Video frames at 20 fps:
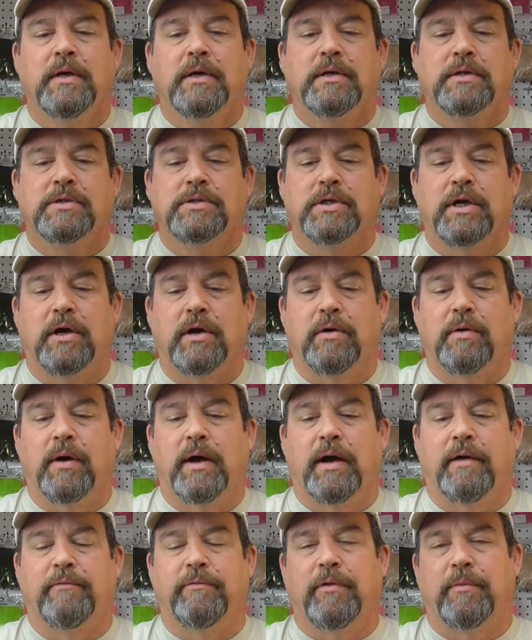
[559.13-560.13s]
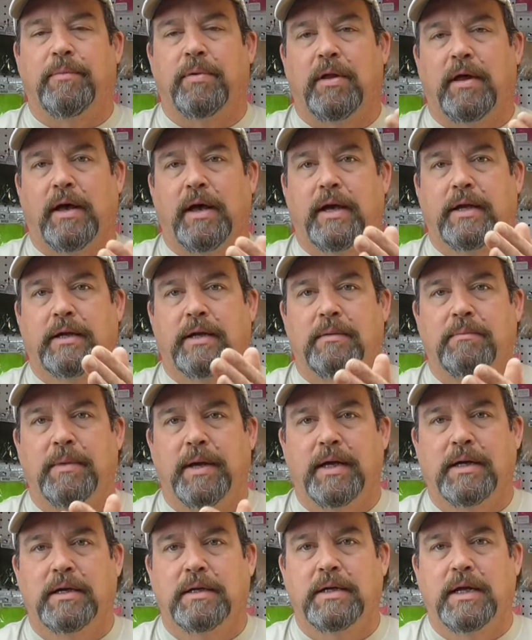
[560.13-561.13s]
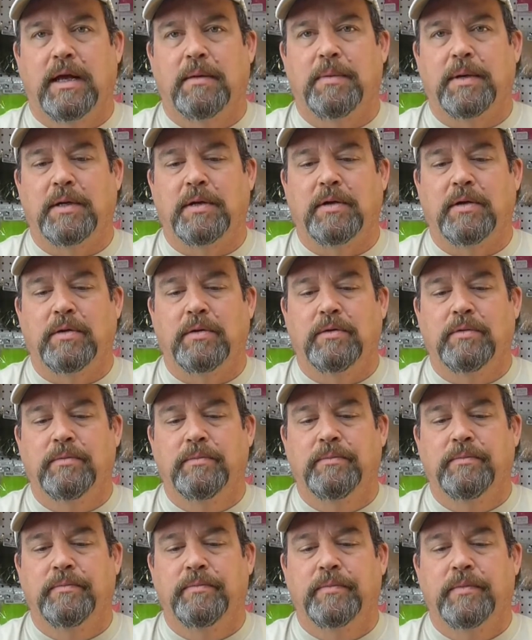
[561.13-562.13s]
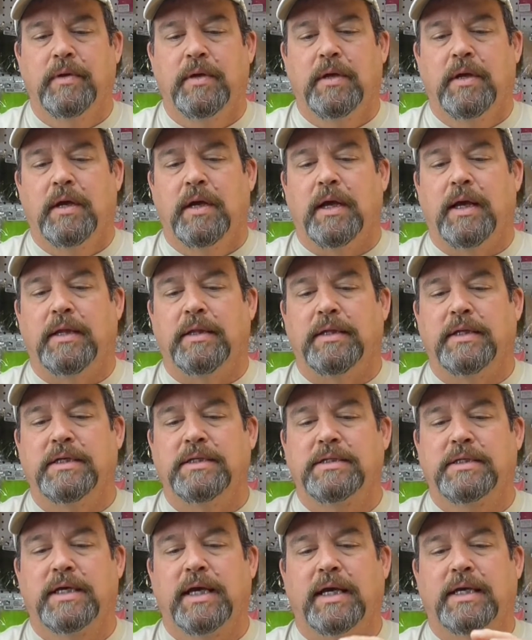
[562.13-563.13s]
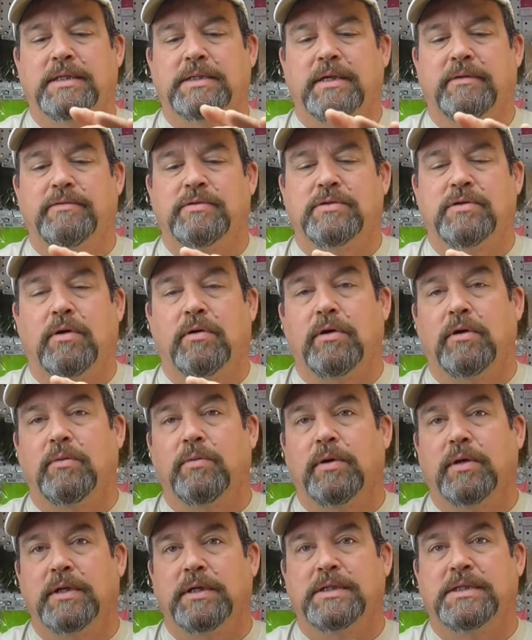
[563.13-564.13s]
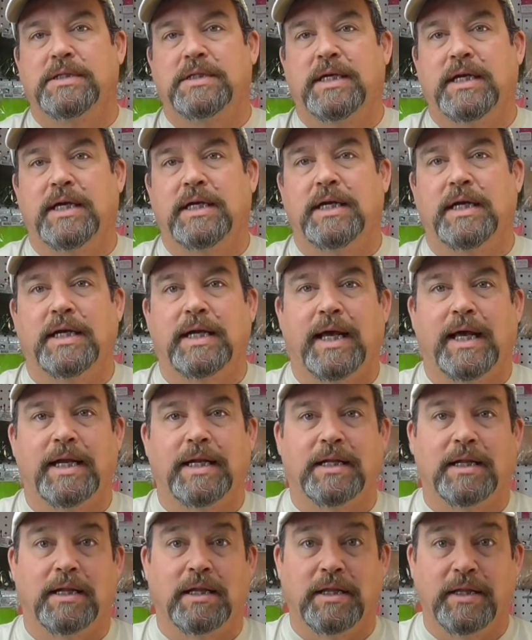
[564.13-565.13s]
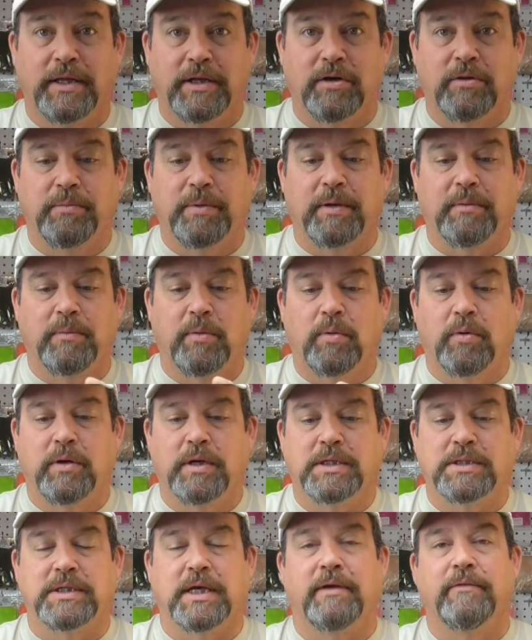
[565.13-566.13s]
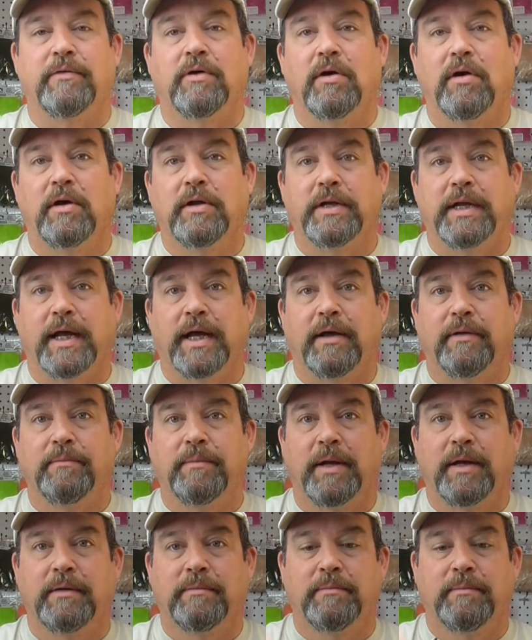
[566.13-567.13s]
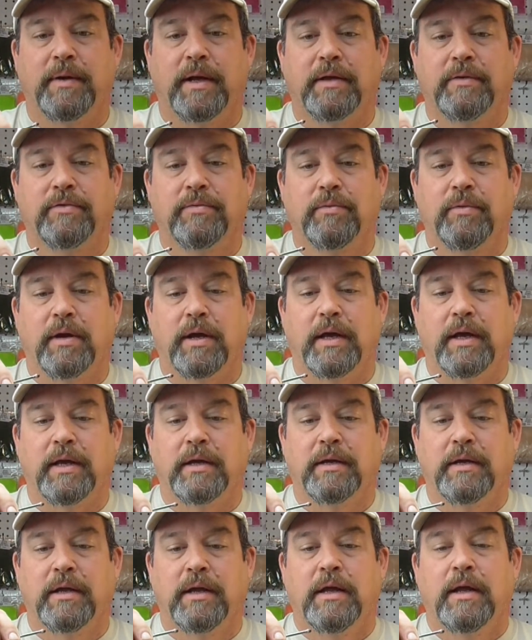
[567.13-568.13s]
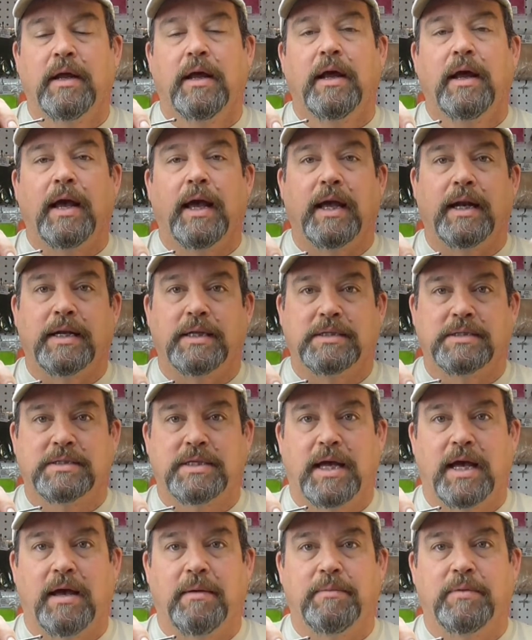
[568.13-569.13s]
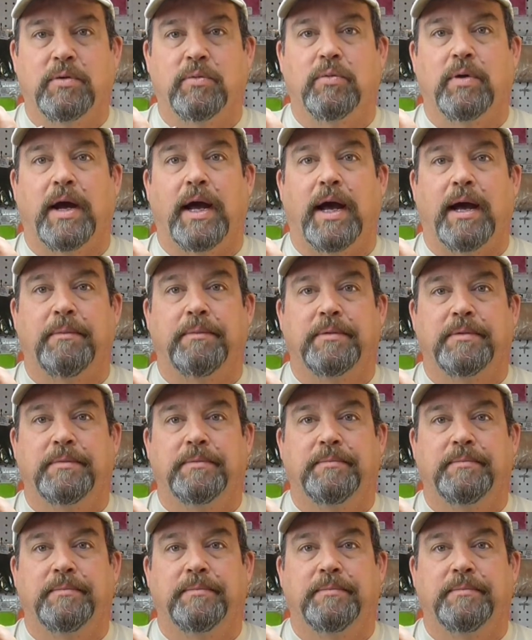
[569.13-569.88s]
So I've applied and made a dubbing noodle. In this case, I've started really skinny and added a little bit more as I've gone down my thread, and it's time to wrap.